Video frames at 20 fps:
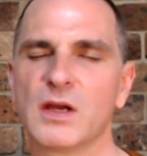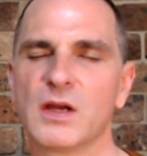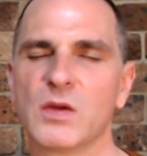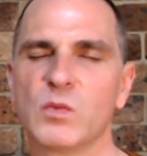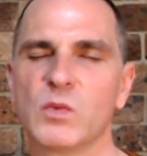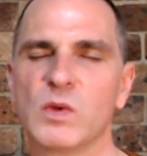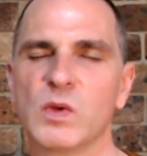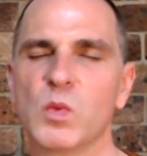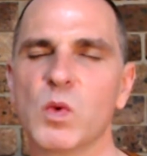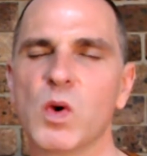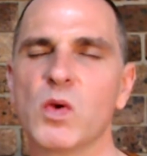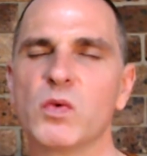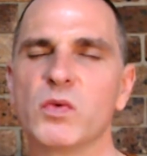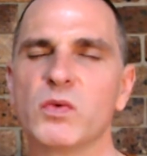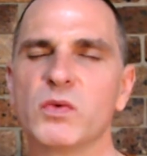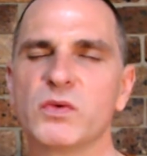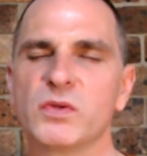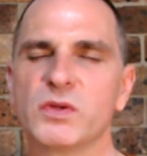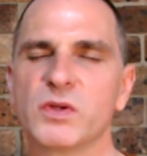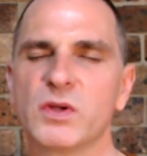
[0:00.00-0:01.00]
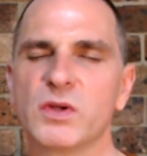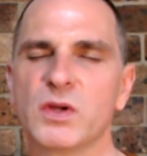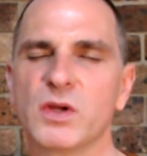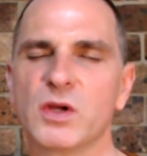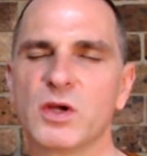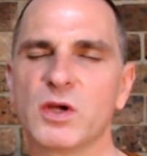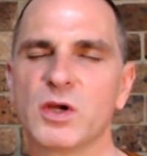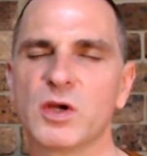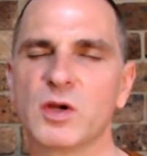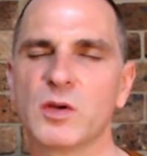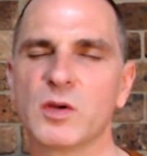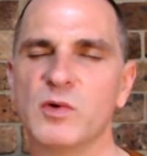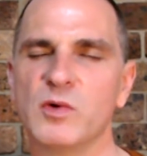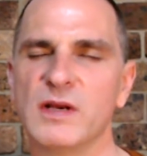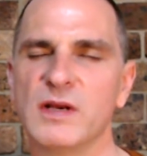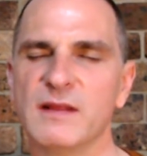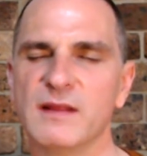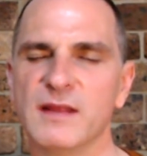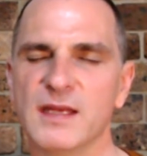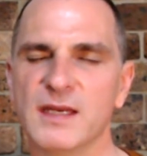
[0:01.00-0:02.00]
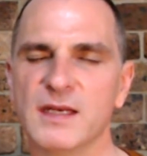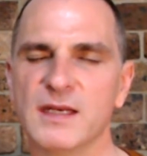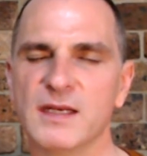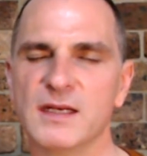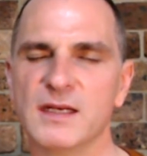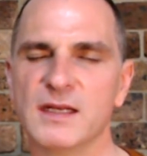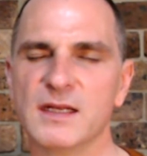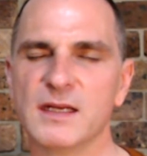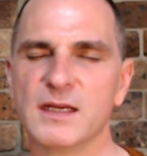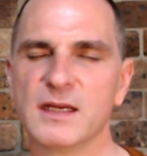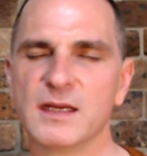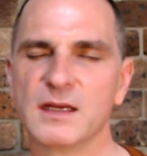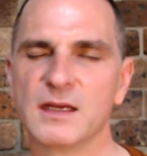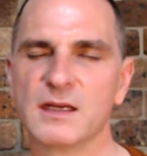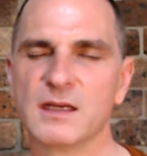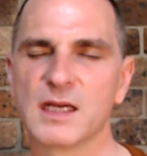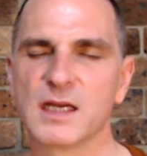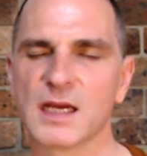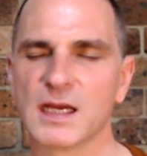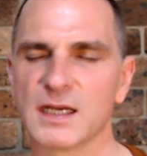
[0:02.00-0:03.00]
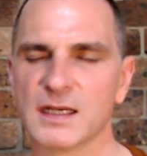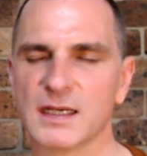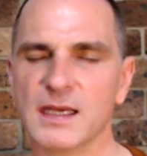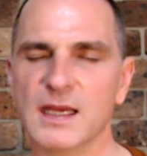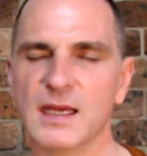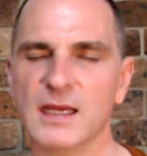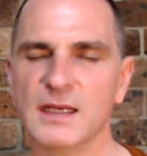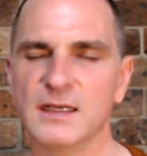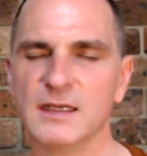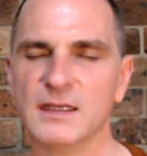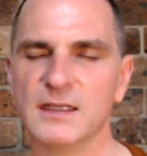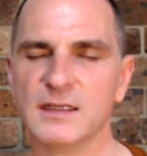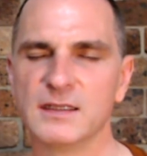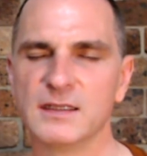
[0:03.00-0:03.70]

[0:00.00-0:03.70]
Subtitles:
And we won't breathe in again.